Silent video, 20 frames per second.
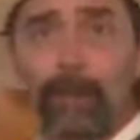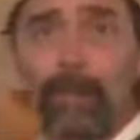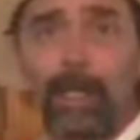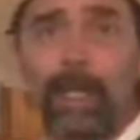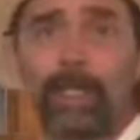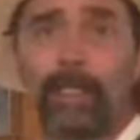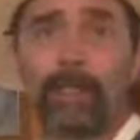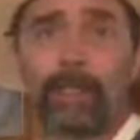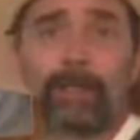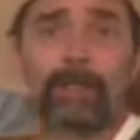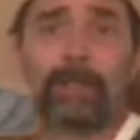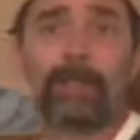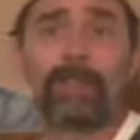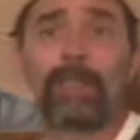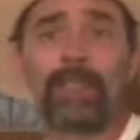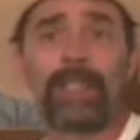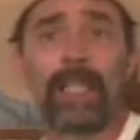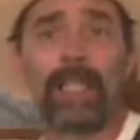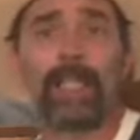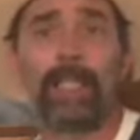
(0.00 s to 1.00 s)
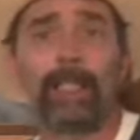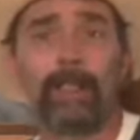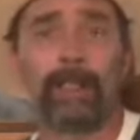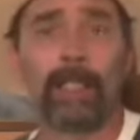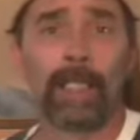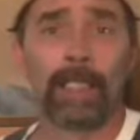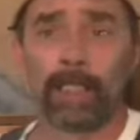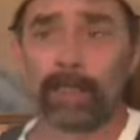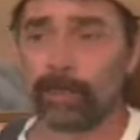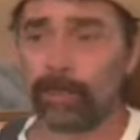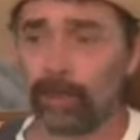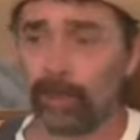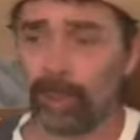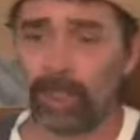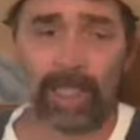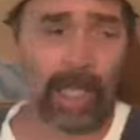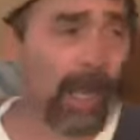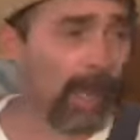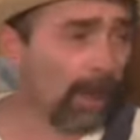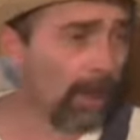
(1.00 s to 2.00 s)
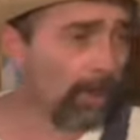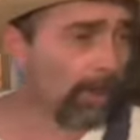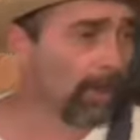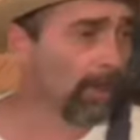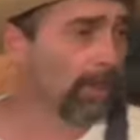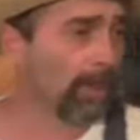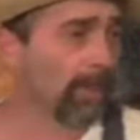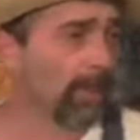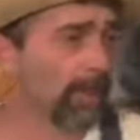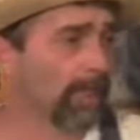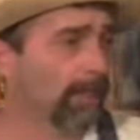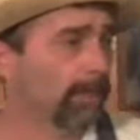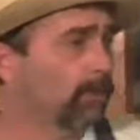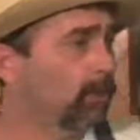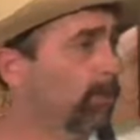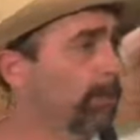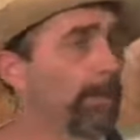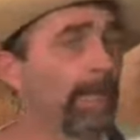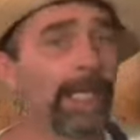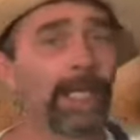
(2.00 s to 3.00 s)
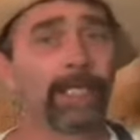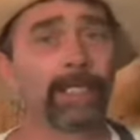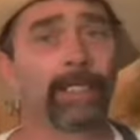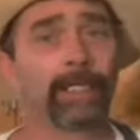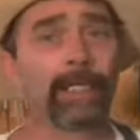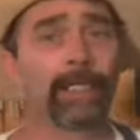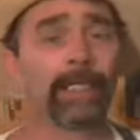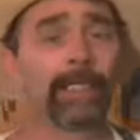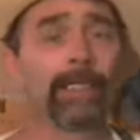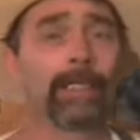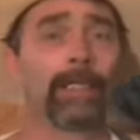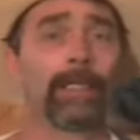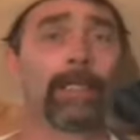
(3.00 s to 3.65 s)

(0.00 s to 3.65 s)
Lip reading: water to shade, to shower and to bathe in.